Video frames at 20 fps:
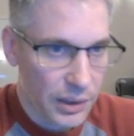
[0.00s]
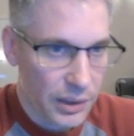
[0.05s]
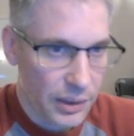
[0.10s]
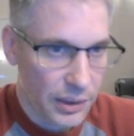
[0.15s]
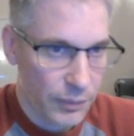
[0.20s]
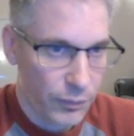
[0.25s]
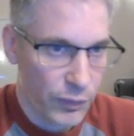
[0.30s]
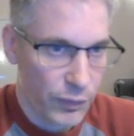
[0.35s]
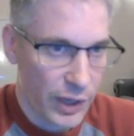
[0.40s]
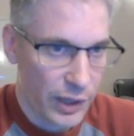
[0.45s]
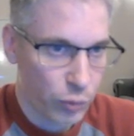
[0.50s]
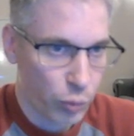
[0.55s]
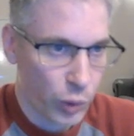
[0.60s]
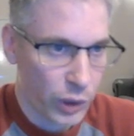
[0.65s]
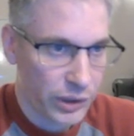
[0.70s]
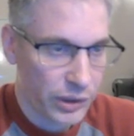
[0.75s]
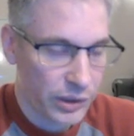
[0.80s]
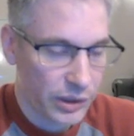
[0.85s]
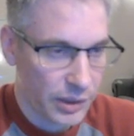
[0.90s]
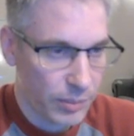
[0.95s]
fact, one
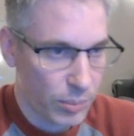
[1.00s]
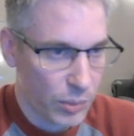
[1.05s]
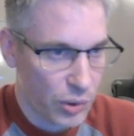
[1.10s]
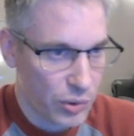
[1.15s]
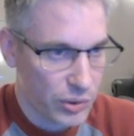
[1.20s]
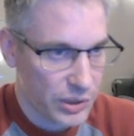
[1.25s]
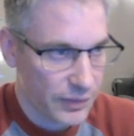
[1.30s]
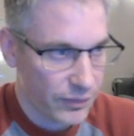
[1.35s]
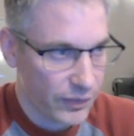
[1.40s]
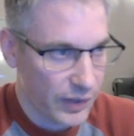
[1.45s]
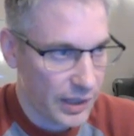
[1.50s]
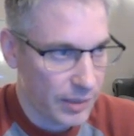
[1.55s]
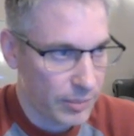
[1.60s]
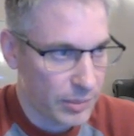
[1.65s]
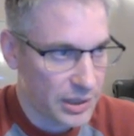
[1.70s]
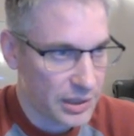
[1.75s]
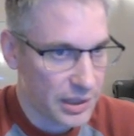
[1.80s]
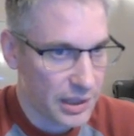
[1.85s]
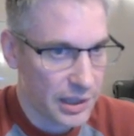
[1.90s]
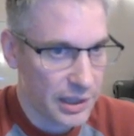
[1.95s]
of the most
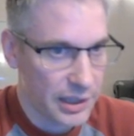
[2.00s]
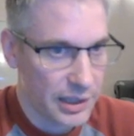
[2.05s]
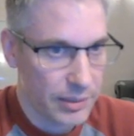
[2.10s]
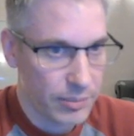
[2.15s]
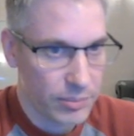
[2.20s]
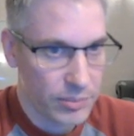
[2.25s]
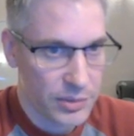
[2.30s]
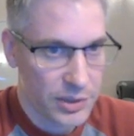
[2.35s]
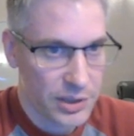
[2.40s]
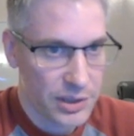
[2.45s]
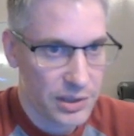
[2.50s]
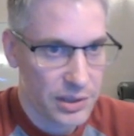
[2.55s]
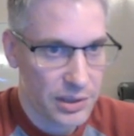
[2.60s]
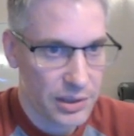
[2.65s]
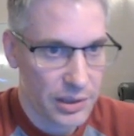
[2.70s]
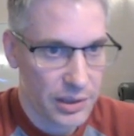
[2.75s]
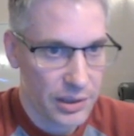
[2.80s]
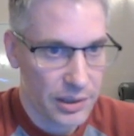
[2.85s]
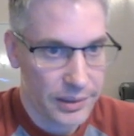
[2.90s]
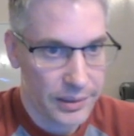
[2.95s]
famous games
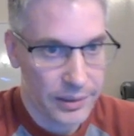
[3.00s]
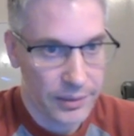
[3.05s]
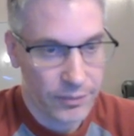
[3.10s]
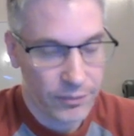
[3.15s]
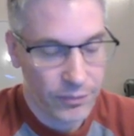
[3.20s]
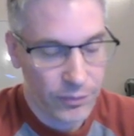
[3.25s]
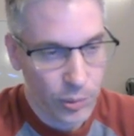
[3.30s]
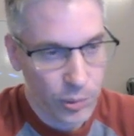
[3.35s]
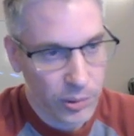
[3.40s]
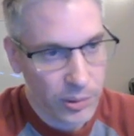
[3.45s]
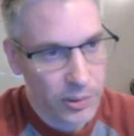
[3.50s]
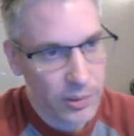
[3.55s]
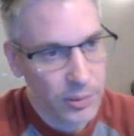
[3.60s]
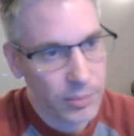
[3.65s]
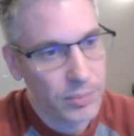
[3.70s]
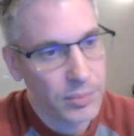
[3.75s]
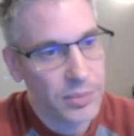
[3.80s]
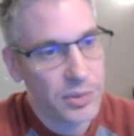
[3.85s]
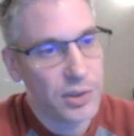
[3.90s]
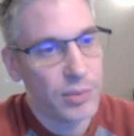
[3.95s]
for
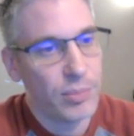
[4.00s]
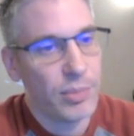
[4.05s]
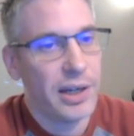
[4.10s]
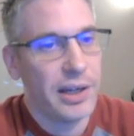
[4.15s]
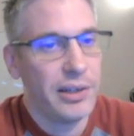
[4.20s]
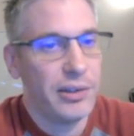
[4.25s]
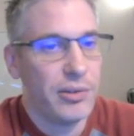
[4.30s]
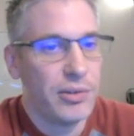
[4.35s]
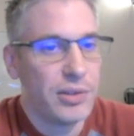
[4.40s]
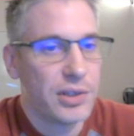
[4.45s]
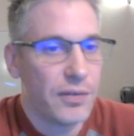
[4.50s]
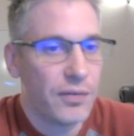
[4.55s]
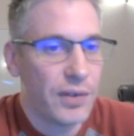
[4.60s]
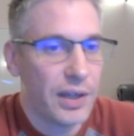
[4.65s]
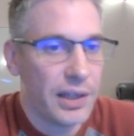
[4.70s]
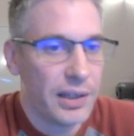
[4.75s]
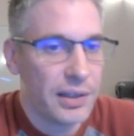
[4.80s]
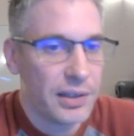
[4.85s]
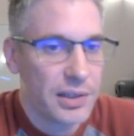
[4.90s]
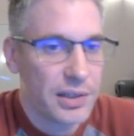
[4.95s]
Damiano's
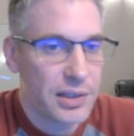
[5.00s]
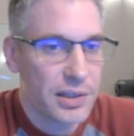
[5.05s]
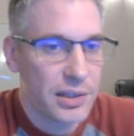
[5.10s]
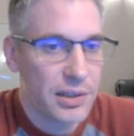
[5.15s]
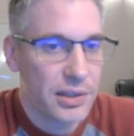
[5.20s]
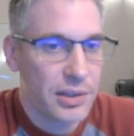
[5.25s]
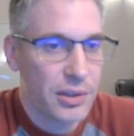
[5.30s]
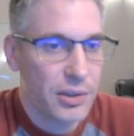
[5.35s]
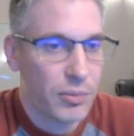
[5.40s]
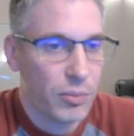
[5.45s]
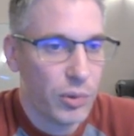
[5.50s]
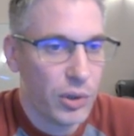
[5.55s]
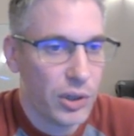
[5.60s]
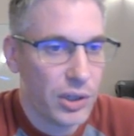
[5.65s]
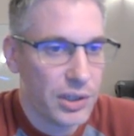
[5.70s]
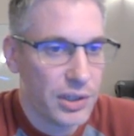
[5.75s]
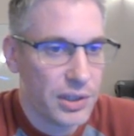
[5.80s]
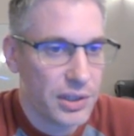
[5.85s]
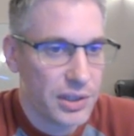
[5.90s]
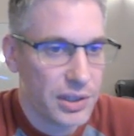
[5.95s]
defense
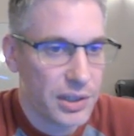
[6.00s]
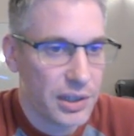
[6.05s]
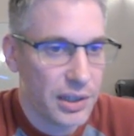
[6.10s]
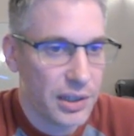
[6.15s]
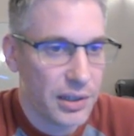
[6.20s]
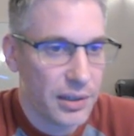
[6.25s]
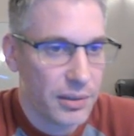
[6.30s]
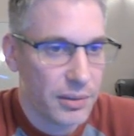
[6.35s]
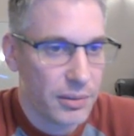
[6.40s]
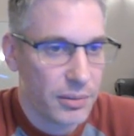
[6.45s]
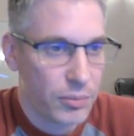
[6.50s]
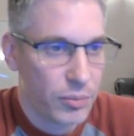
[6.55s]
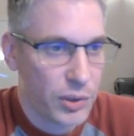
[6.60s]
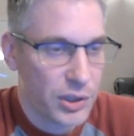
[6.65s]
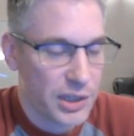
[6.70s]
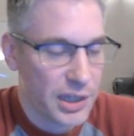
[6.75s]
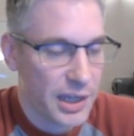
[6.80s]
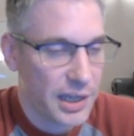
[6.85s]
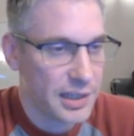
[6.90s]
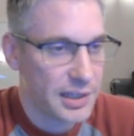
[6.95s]
was
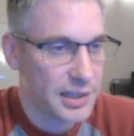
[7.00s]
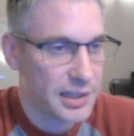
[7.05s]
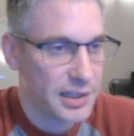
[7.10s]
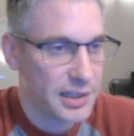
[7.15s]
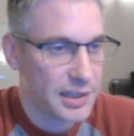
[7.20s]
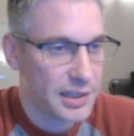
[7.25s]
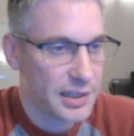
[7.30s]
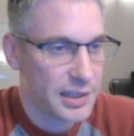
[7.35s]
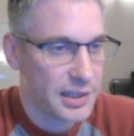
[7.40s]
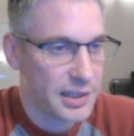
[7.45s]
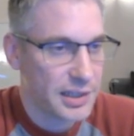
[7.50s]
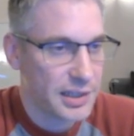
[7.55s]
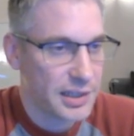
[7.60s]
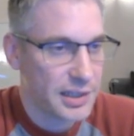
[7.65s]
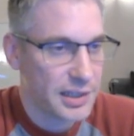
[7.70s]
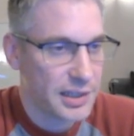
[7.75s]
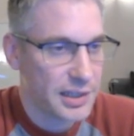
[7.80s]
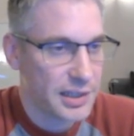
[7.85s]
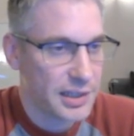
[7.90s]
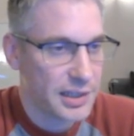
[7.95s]
a simul
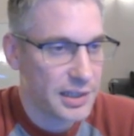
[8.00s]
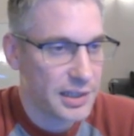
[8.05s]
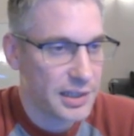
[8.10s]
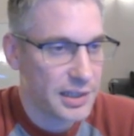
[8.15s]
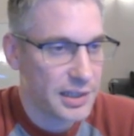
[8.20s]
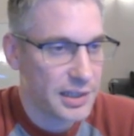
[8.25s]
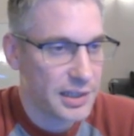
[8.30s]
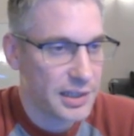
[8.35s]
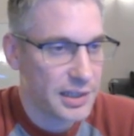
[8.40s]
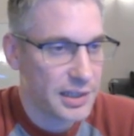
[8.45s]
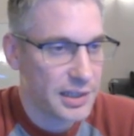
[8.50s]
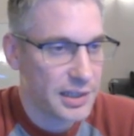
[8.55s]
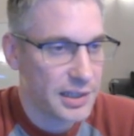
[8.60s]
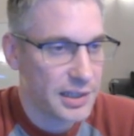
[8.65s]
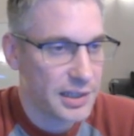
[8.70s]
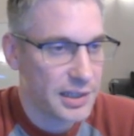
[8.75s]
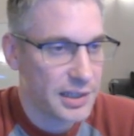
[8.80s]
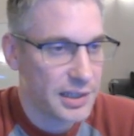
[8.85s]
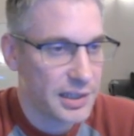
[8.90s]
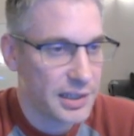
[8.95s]
game. It was
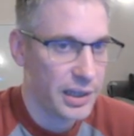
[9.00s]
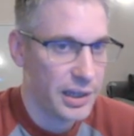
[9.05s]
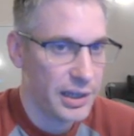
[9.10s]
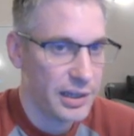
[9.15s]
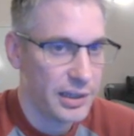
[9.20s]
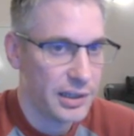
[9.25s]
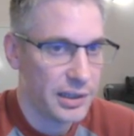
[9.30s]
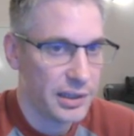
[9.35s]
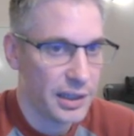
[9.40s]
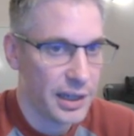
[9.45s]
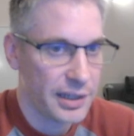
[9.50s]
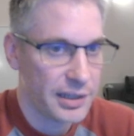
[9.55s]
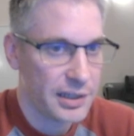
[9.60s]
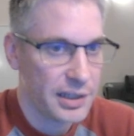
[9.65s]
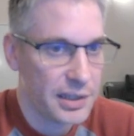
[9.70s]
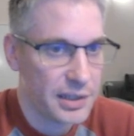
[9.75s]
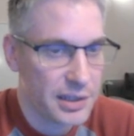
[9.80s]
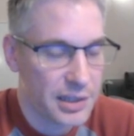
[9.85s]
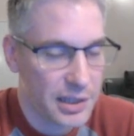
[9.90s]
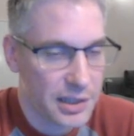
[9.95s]
played in
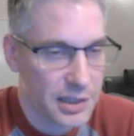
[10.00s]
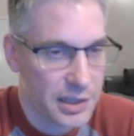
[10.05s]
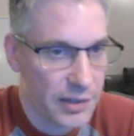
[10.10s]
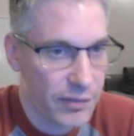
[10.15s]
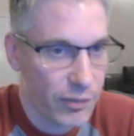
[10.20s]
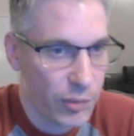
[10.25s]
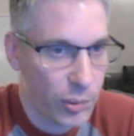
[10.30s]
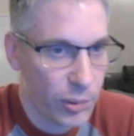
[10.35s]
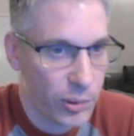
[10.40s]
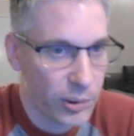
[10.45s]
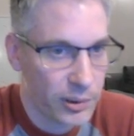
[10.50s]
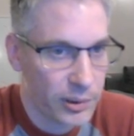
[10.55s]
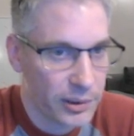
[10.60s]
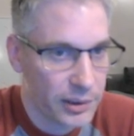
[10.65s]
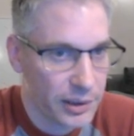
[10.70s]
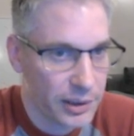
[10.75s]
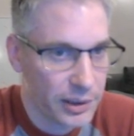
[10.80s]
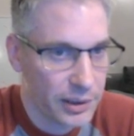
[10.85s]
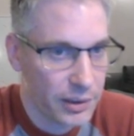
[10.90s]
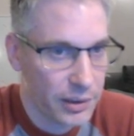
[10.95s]
1964
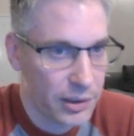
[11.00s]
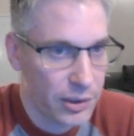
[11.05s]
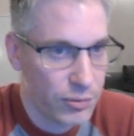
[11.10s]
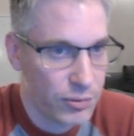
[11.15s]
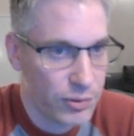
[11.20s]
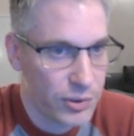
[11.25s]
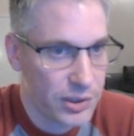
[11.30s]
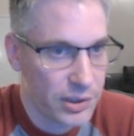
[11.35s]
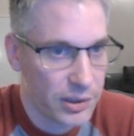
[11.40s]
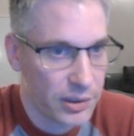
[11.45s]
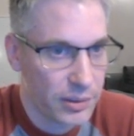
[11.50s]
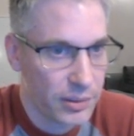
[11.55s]
in Houston